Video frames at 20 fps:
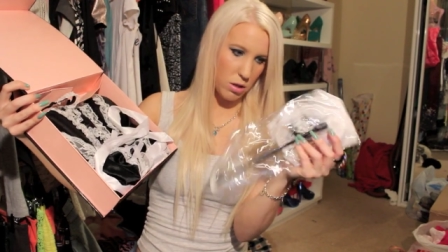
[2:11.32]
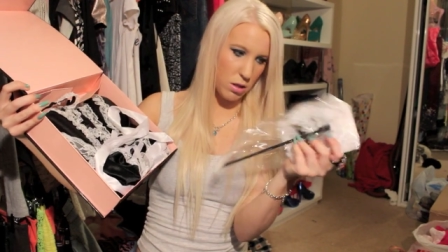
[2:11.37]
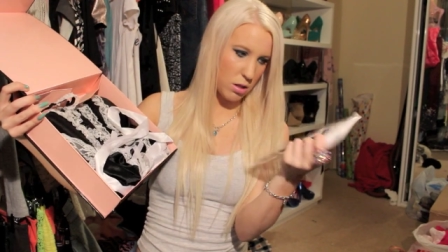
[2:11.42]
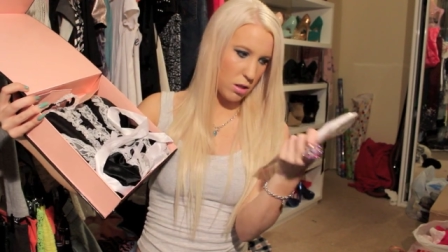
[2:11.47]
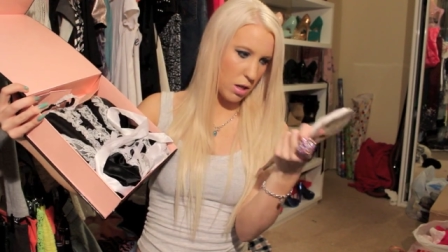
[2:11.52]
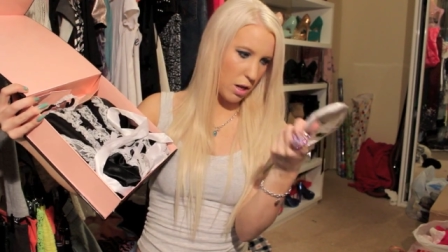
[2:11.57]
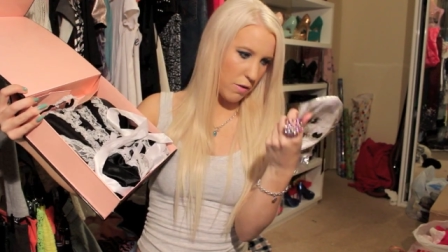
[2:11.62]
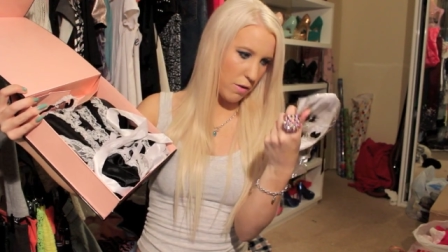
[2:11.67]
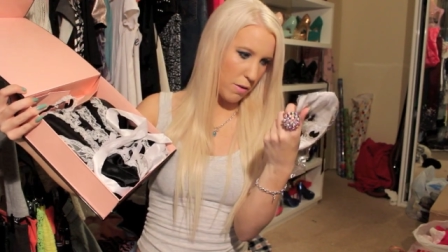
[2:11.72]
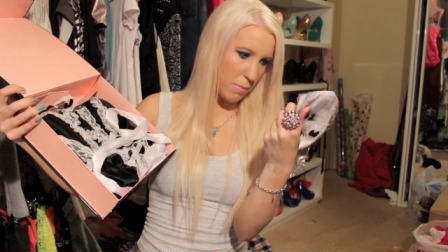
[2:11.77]
the
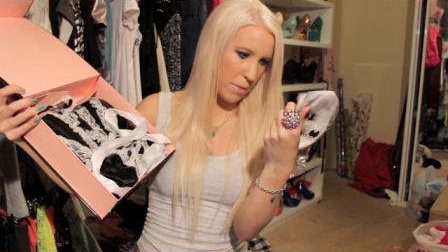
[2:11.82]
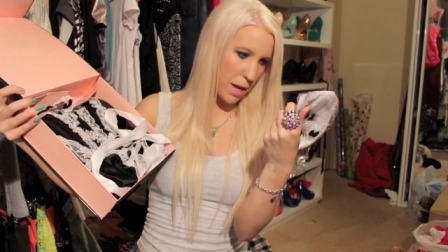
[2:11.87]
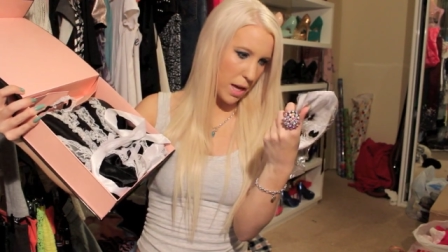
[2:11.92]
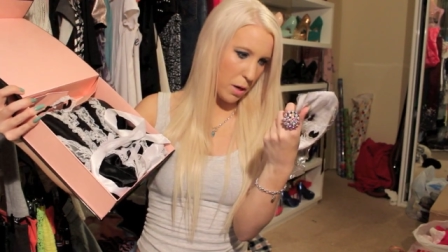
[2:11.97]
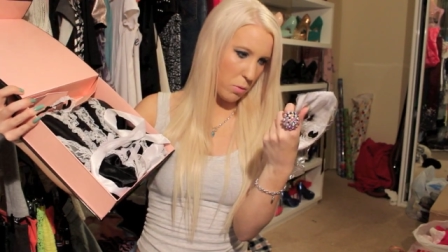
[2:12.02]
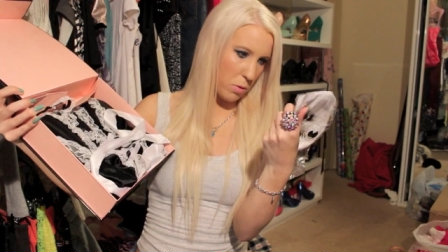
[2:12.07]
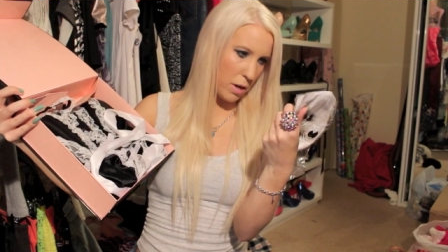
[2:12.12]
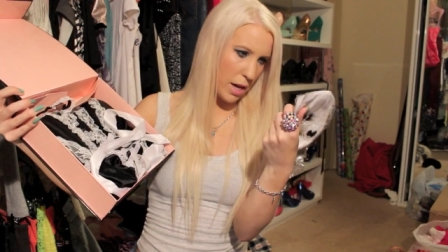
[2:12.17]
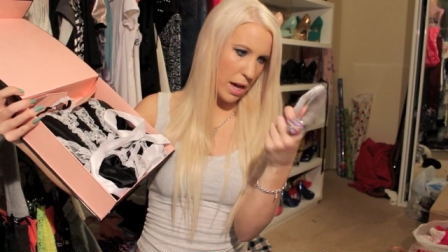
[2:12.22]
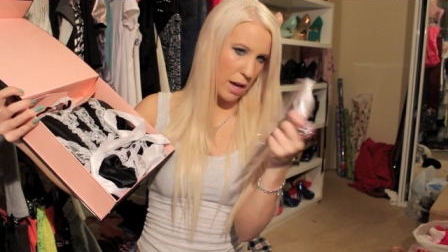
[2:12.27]
stuff a
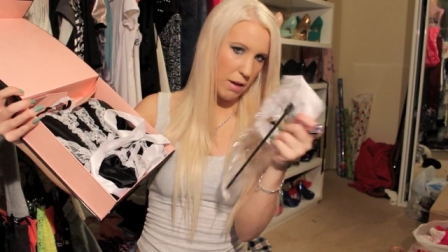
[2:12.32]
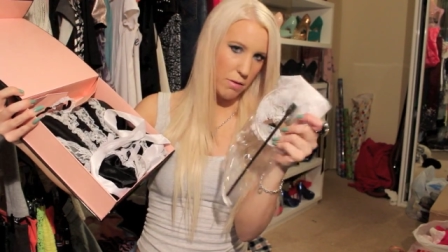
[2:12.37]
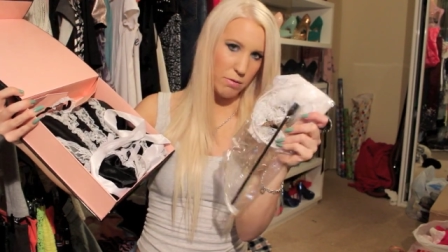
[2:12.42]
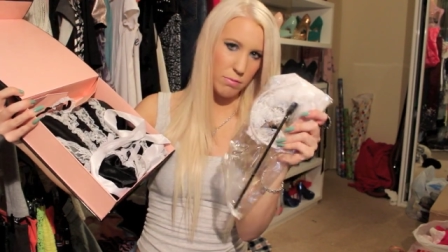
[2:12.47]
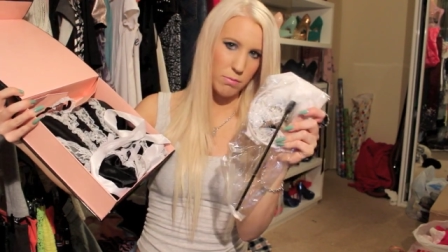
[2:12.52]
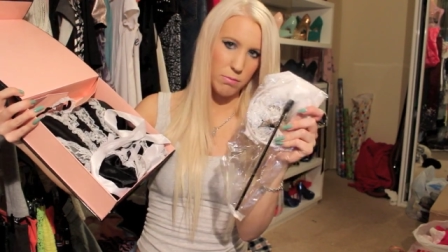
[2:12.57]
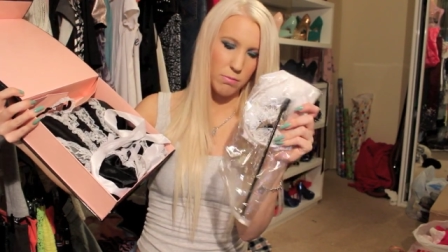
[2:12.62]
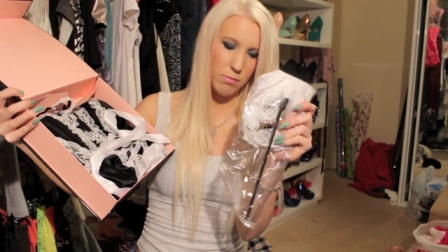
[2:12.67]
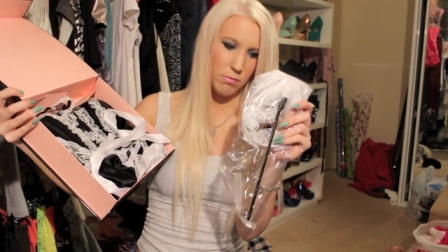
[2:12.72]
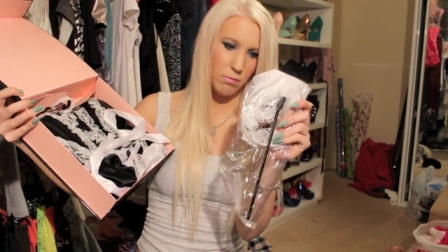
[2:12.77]
maid would have.
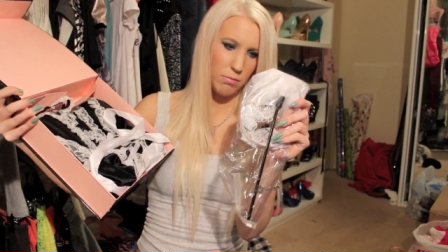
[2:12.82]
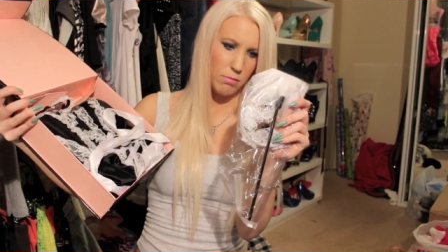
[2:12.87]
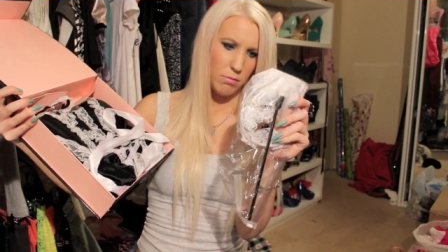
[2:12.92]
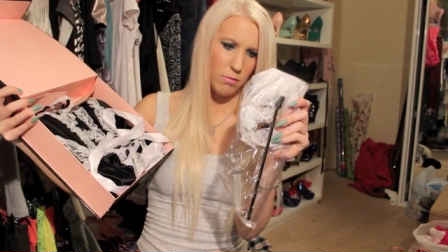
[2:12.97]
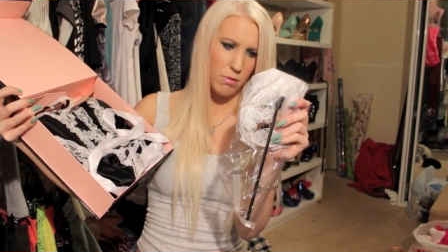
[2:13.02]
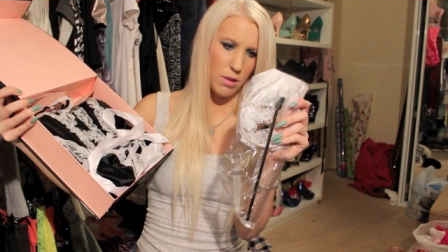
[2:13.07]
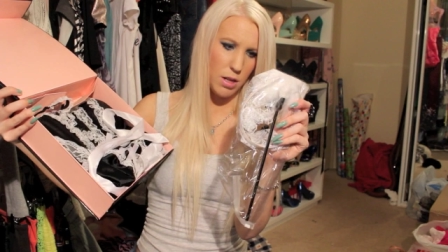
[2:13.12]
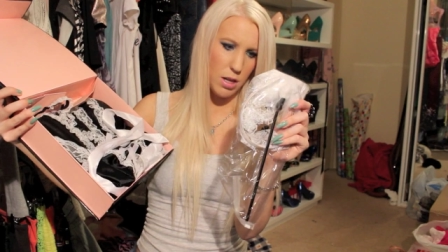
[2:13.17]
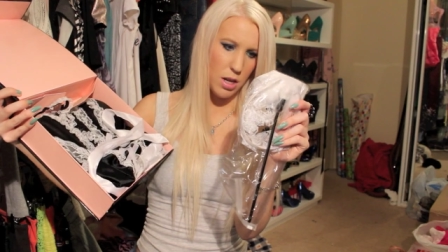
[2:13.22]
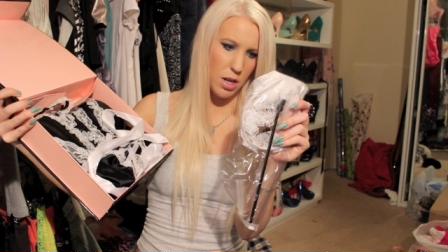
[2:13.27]

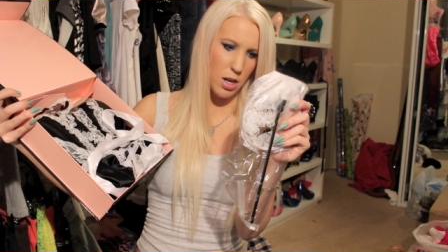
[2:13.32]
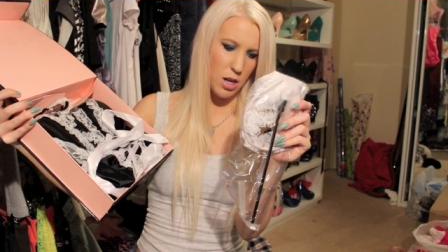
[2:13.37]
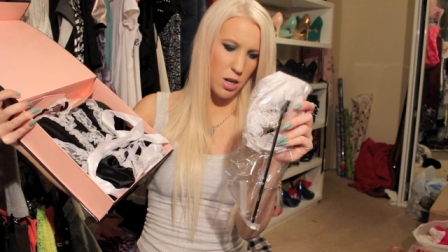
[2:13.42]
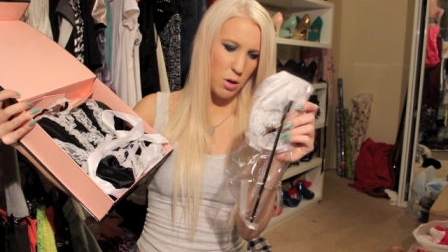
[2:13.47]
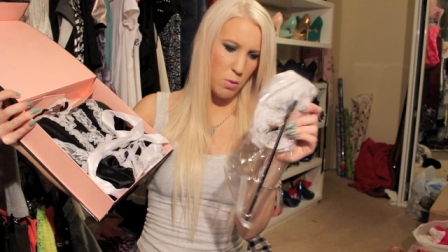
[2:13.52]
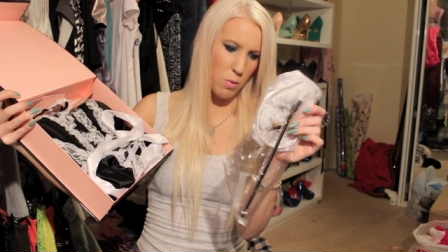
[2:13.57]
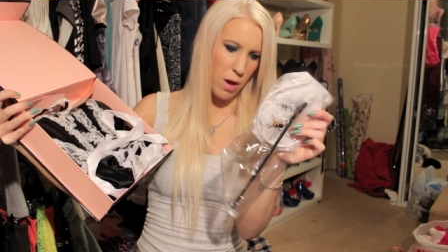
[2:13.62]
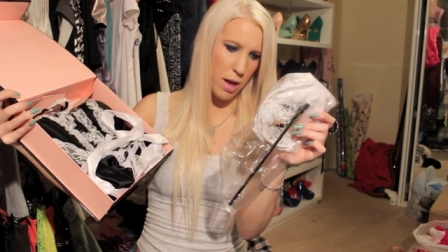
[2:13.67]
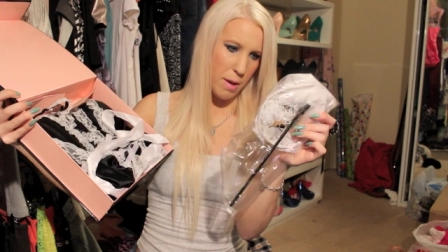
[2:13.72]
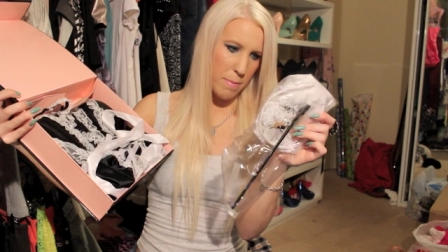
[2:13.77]
I don't
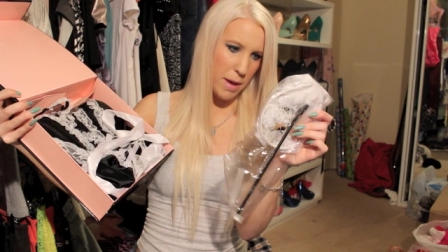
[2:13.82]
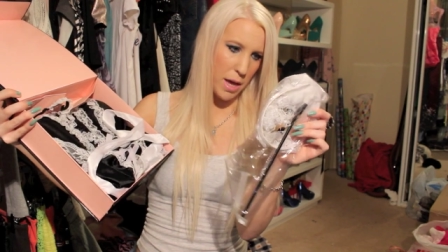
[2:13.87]
know why